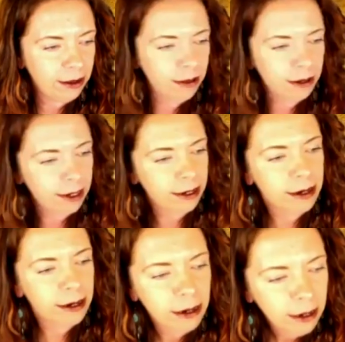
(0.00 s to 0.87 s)
and
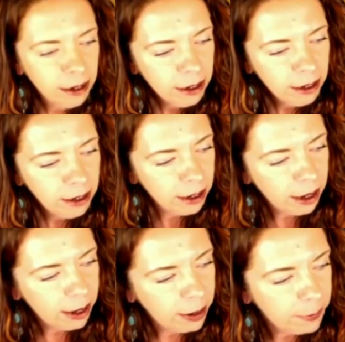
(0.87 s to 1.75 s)

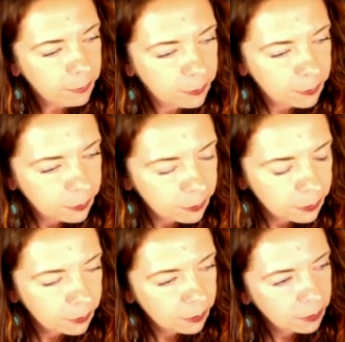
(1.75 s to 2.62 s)

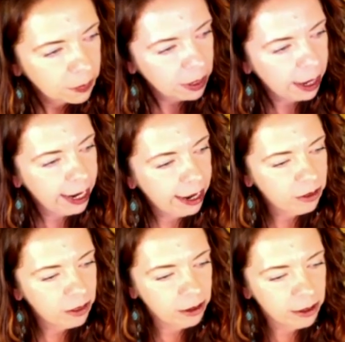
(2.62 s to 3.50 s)
I have a
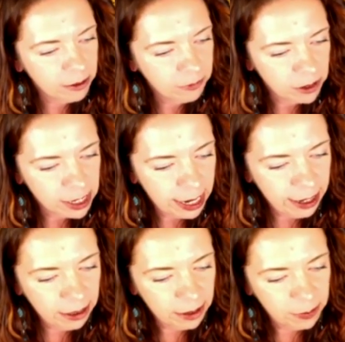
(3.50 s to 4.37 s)
little different take
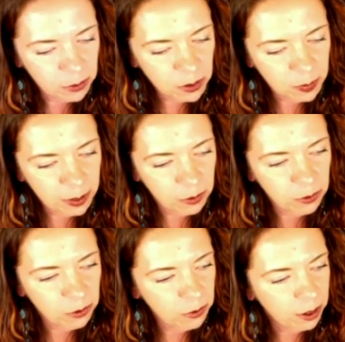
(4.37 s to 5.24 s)
than most people
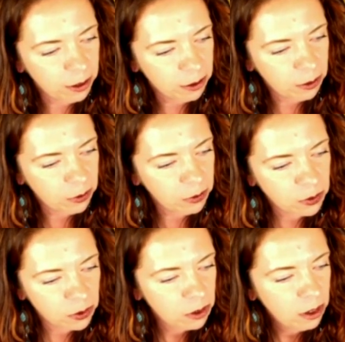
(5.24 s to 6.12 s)
do on
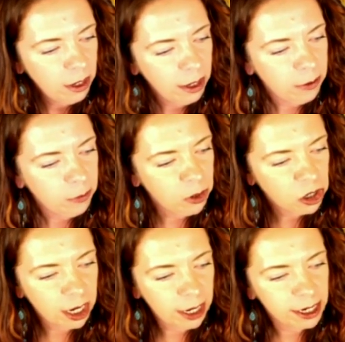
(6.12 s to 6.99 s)
those, which
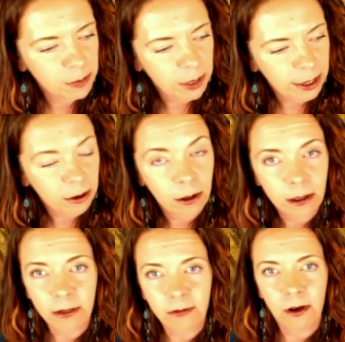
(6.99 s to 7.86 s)
I explain all in
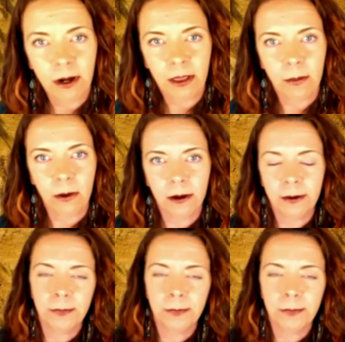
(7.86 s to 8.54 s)
the front of the book.